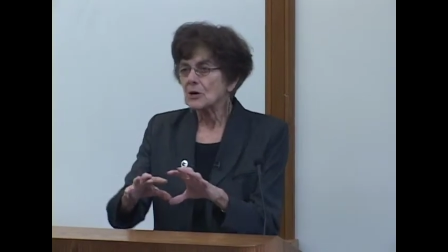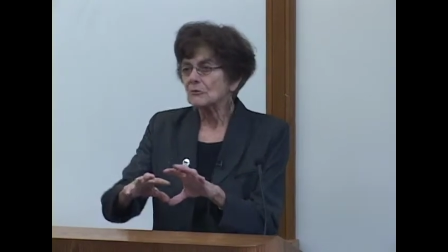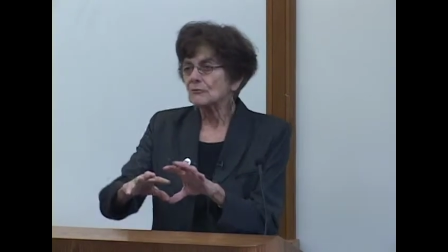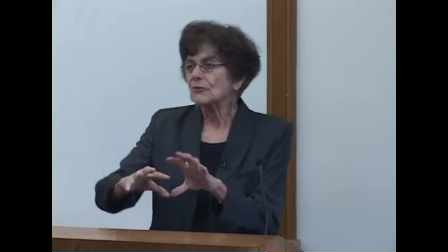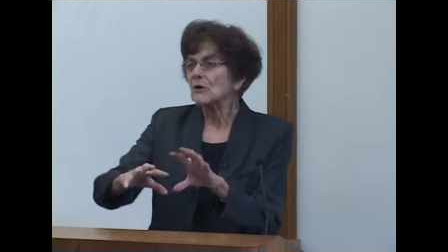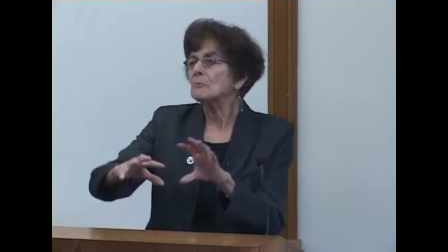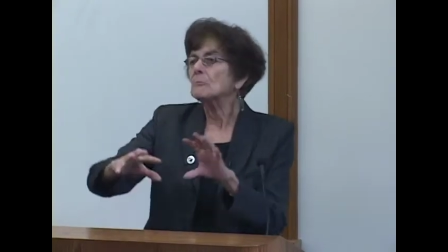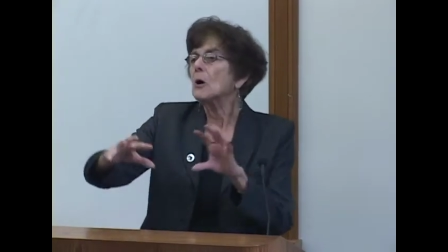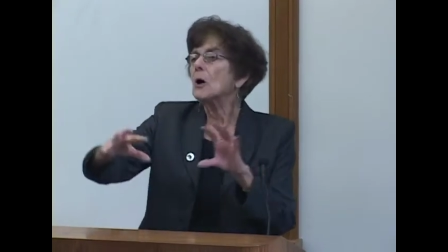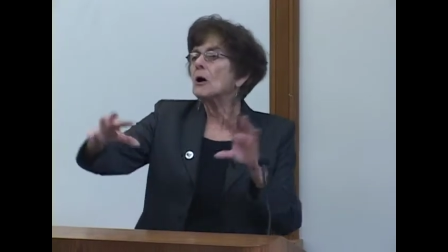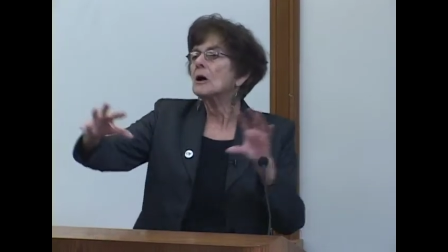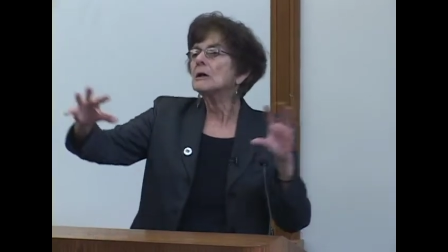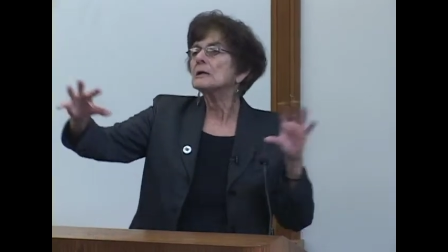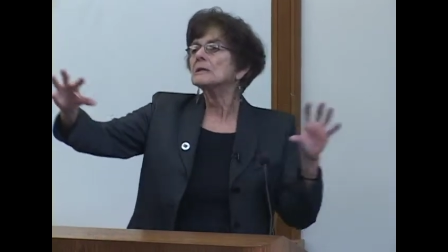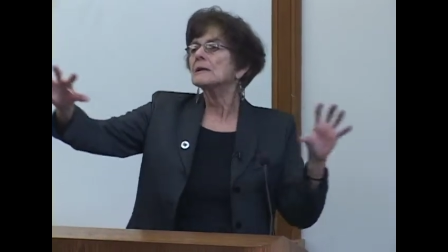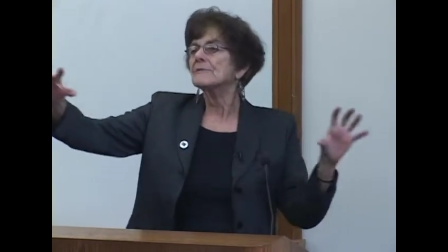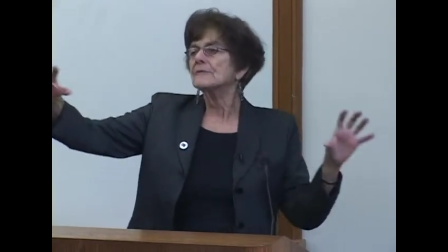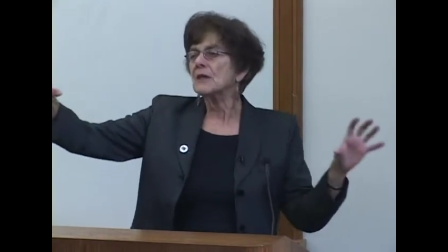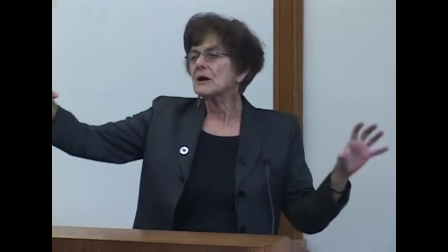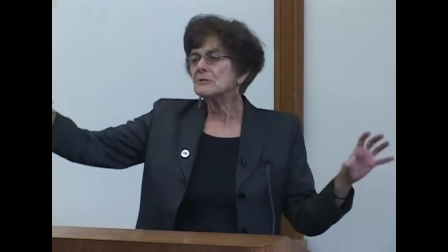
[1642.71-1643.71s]
from all
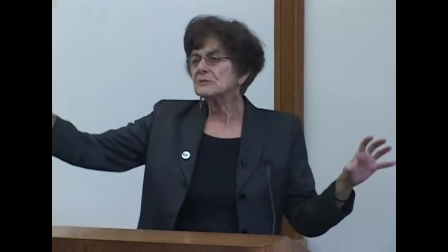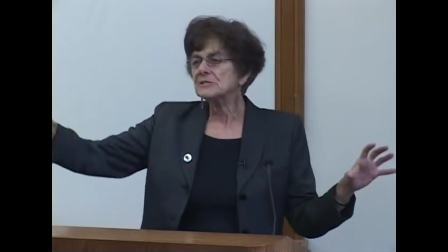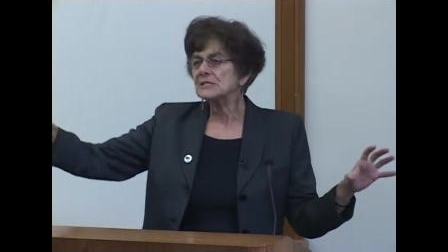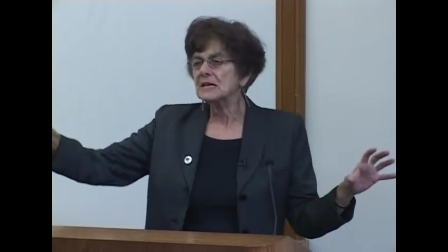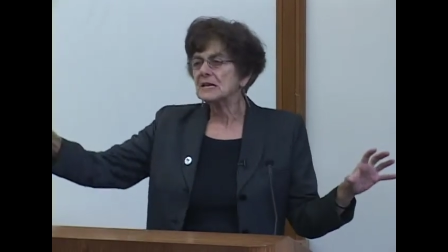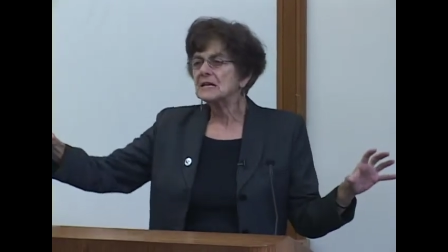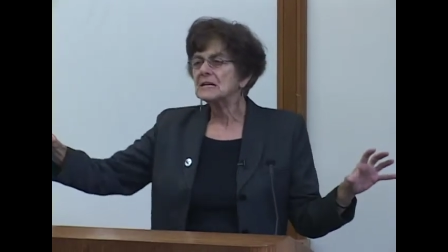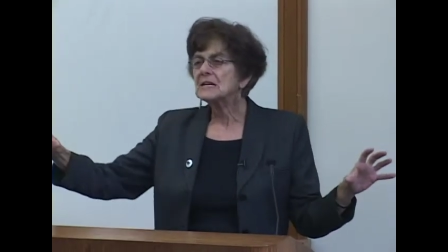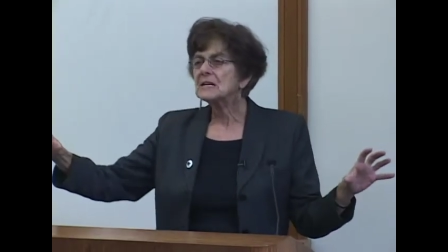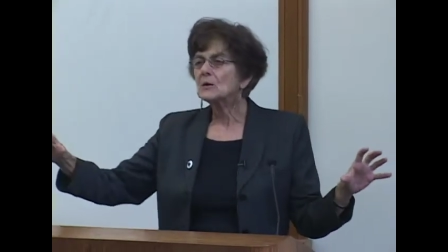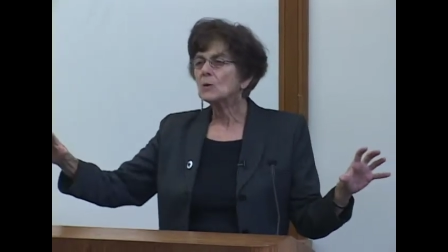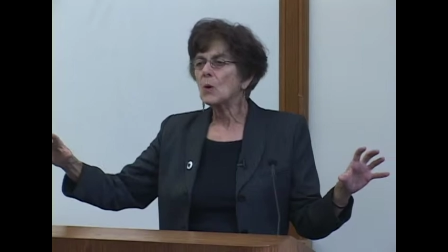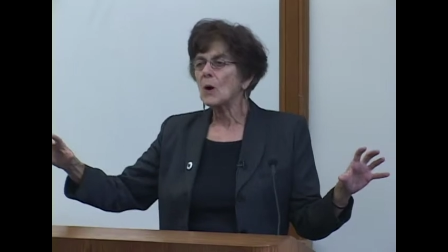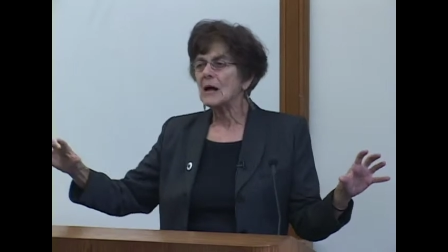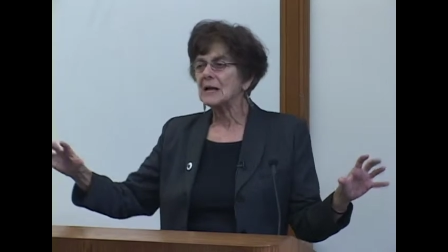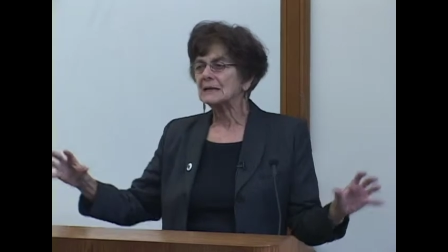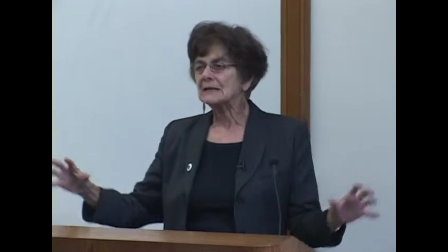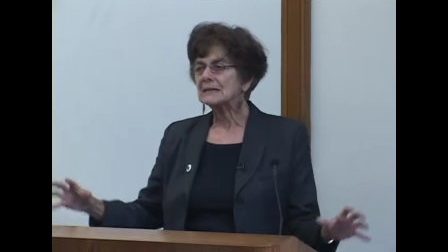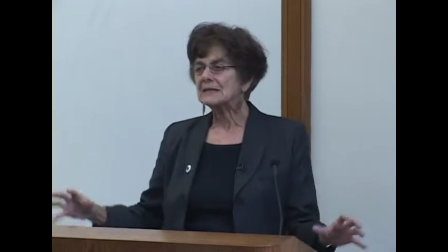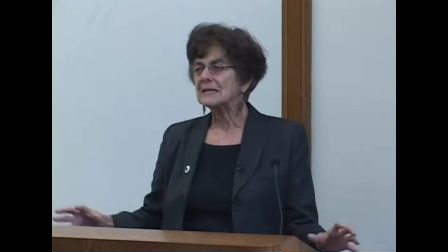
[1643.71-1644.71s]
of those
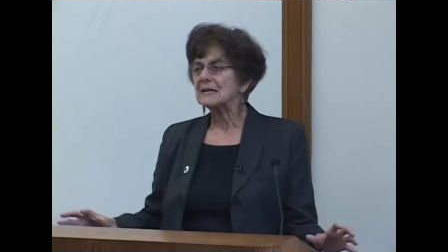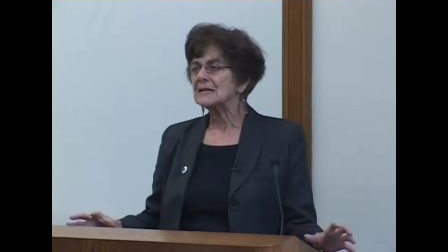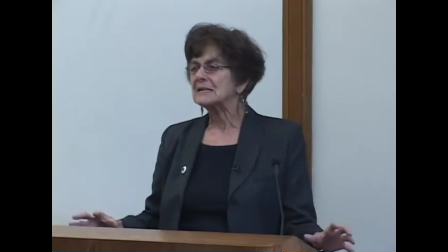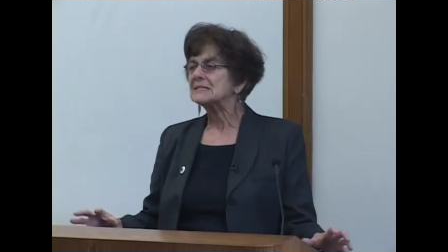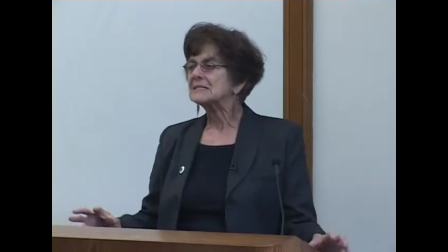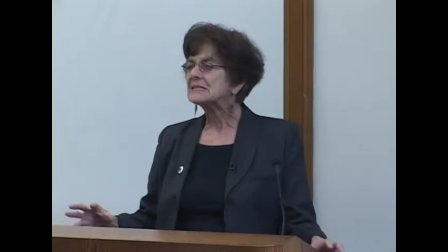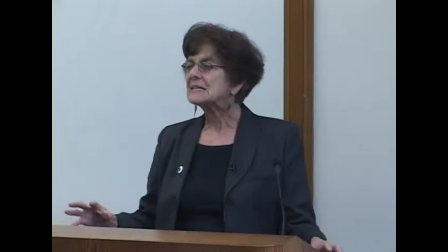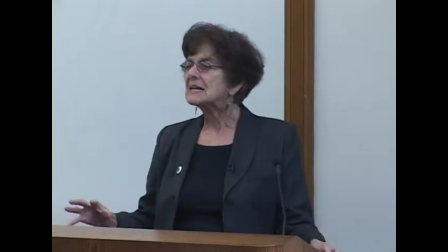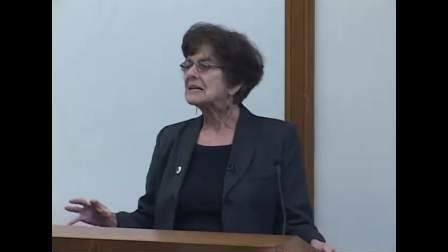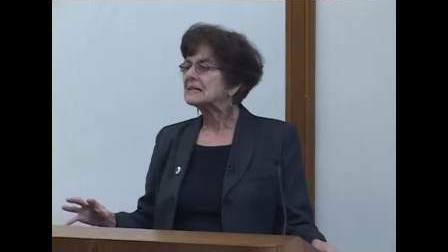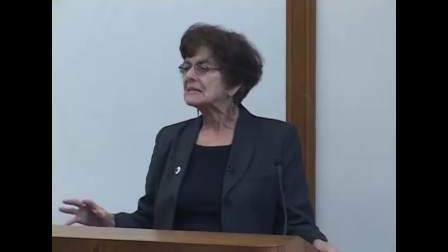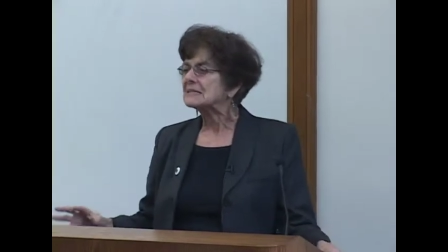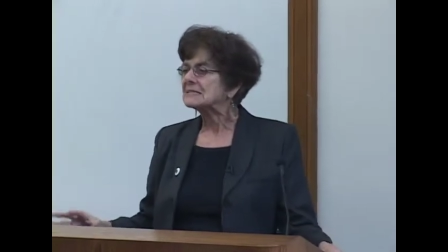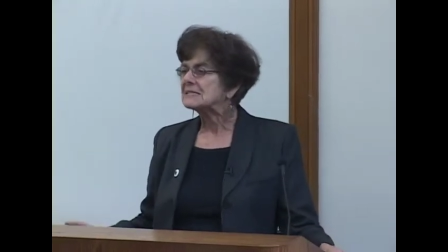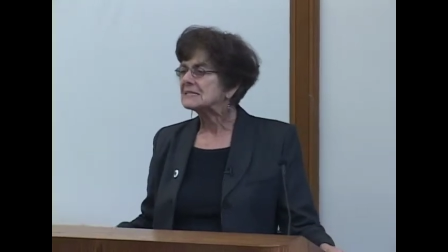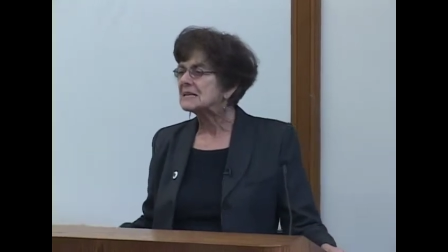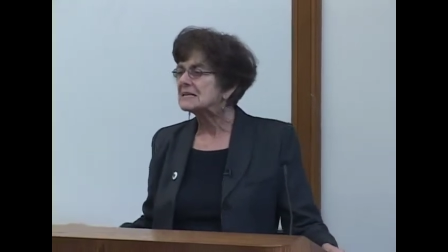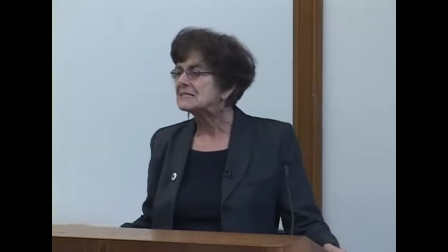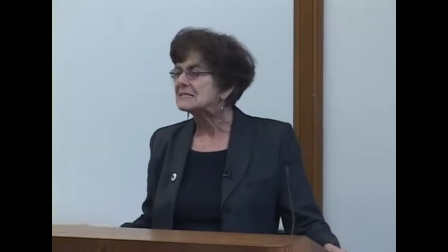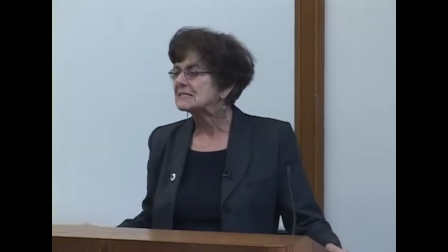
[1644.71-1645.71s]
inequalities that
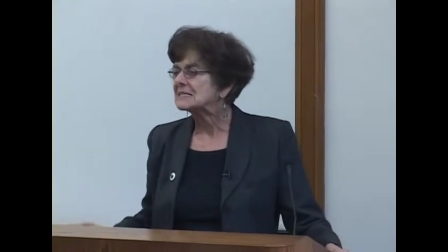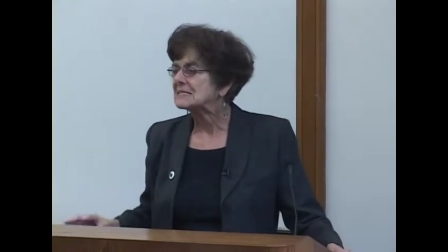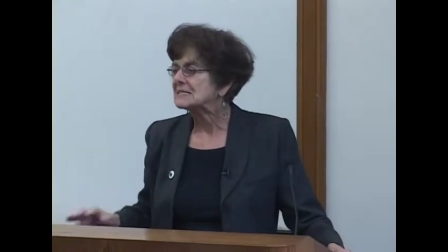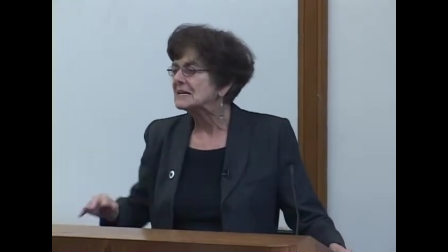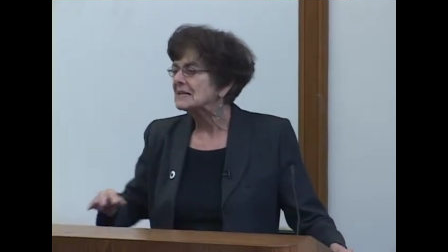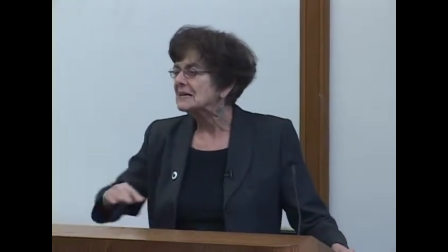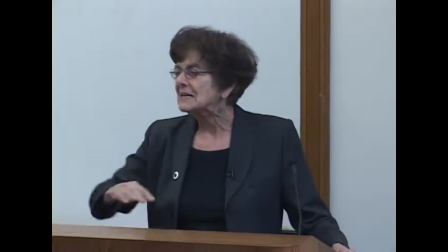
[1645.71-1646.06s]
exist